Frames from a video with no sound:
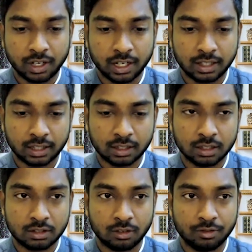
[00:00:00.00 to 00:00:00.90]

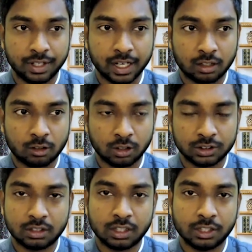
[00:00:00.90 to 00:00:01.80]
firecrackers. So we are
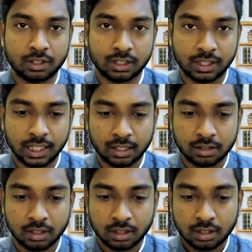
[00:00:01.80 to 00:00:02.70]
consciously using
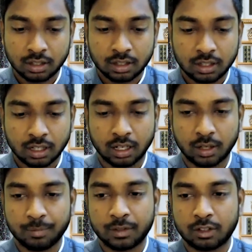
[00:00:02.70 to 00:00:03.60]
diyas.
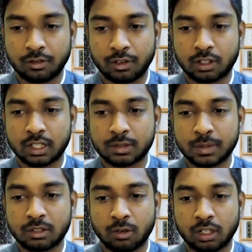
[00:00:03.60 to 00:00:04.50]
So for
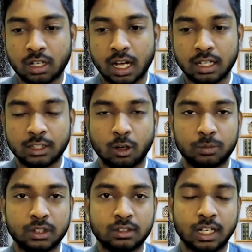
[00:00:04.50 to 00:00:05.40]
Christmas, what are the
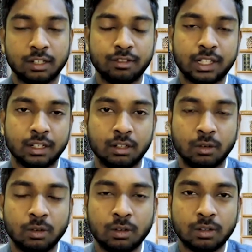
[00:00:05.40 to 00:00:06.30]
options that we can do?